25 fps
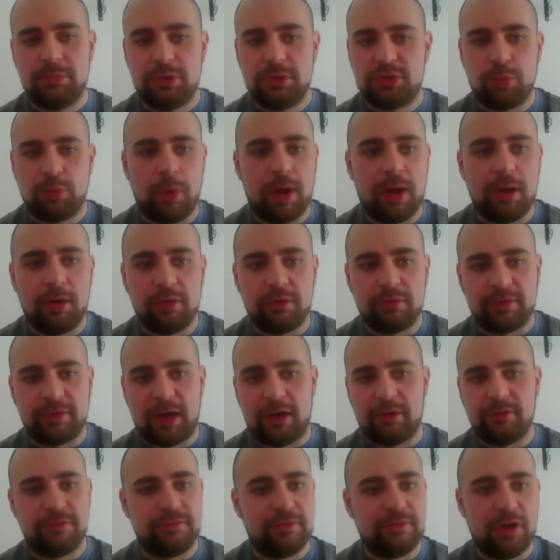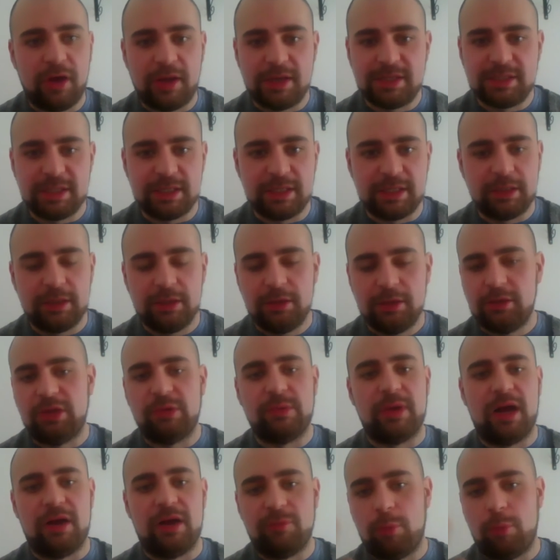12 out of 30,
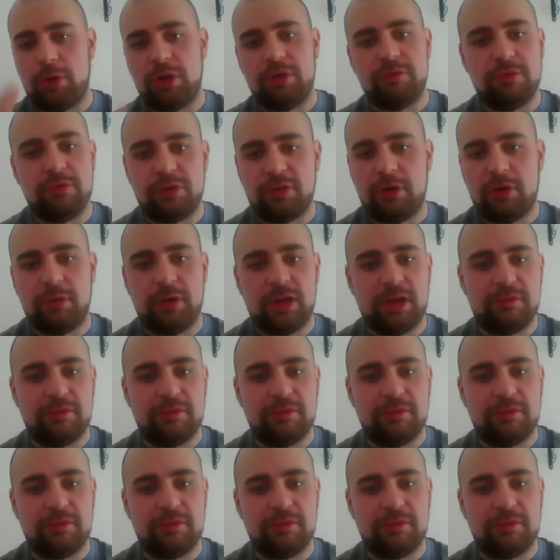you will have one result.